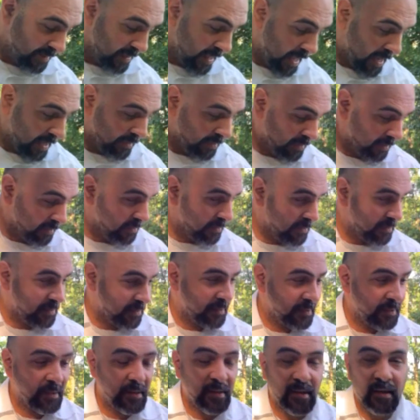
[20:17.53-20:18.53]
then
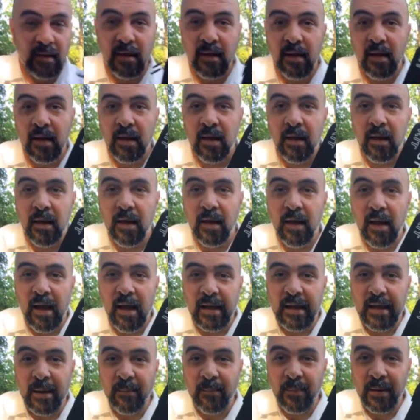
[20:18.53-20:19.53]

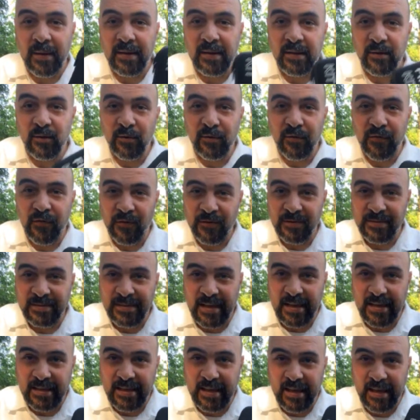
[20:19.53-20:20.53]
I got my little first
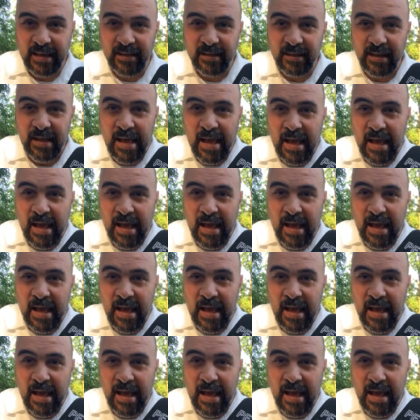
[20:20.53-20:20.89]
aid kit.